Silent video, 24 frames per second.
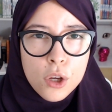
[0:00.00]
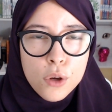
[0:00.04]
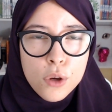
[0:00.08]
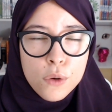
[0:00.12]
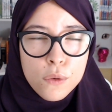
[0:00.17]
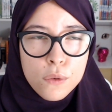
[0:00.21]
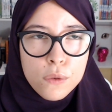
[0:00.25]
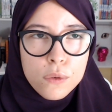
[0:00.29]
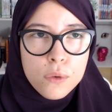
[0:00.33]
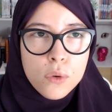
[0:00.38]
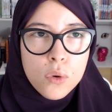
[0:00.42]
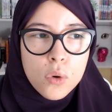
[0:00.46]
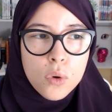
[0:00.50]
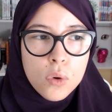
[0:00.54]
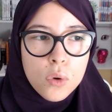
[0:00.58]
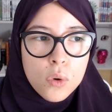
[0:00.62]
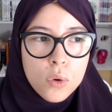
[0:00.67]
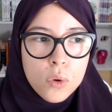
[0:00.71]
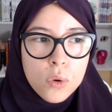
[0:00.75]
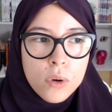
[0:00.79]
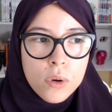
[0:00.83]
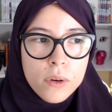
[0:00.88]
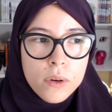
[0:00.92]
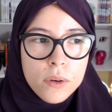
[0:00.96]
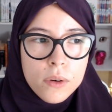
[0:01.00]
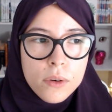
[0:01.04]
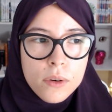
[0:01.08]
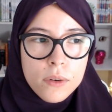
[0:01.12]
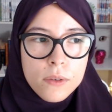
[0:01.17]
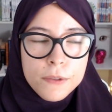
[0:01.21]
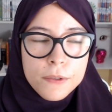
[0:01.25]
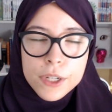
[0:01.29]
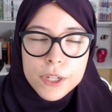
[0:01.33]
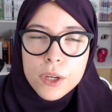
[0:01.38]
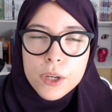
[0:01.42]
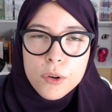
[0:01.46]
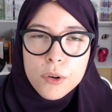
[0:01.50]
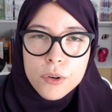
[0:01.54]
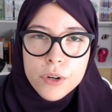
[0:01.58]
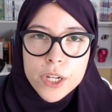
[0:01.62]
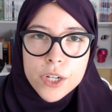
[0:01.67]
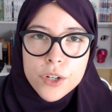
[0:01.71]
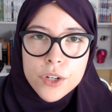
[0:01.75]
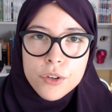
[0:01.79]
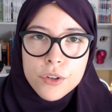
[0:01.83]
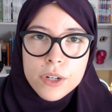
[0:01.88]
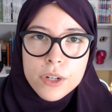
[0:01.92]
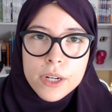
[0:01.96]
for video
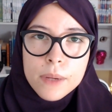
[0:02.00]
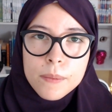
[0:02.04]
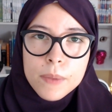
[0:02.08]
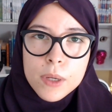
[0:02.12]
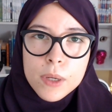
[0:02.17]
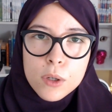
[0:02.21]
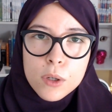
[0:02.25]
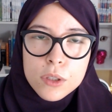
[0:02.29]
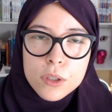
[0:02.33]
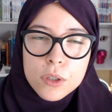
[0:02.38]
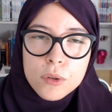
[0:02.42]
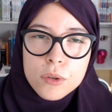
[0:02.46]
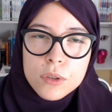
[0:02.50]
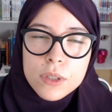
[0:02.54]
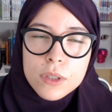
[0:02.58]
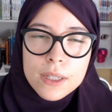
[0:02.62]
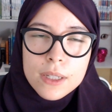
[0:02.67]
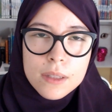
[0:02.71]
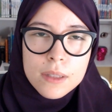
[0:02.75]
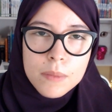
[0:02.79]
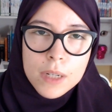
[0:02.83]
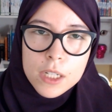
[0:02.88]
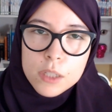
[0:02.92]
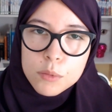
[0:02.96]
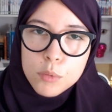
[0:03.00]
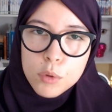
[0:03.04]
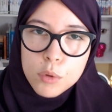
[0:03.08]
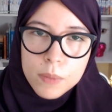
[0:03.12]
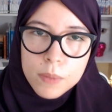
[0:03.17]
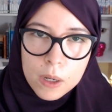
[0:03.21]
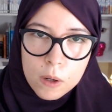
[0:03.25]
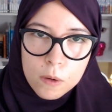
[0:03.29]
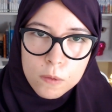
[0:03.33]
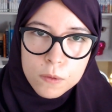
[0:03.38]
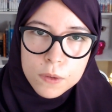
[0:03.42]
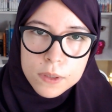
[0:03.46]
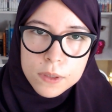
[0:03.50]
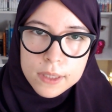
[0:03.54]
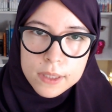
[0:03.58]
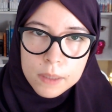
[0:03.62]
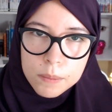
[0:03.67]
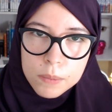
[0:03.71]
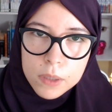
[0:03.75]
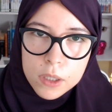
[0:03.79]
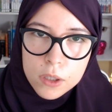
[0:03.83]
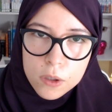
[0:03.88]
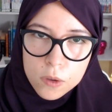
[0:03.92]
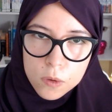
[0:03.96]
rendering because it also has a much more powerful
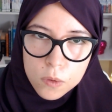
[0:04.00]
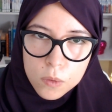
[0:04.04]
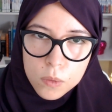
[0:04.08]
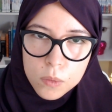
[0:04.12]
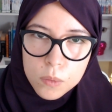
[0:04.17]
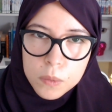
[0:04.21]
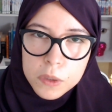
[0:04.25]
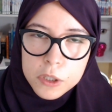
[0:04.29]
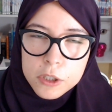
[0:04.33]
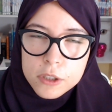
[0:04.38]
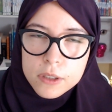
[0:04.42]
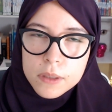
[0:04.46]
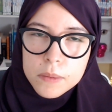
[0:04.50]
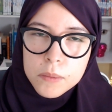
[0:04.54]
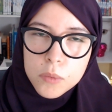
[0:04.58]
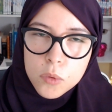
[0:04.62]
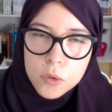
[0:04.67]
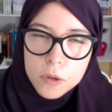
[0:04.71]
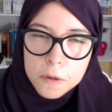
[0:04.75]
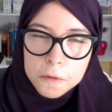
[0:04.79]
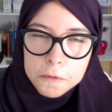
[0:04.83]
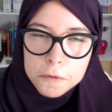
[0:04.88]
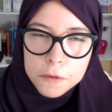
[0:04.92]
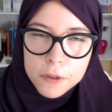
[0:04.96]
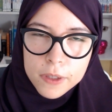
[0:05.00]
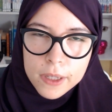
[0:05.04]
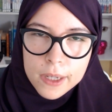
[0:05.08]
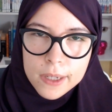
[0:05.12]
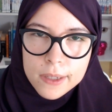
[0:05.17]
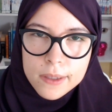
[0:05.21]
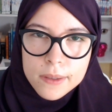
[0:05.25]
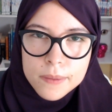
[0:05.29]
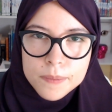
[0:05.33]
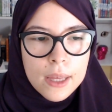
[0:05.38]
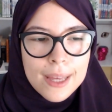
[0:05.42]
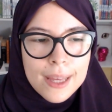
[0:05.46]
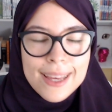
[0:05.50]
CPU, which is important for that.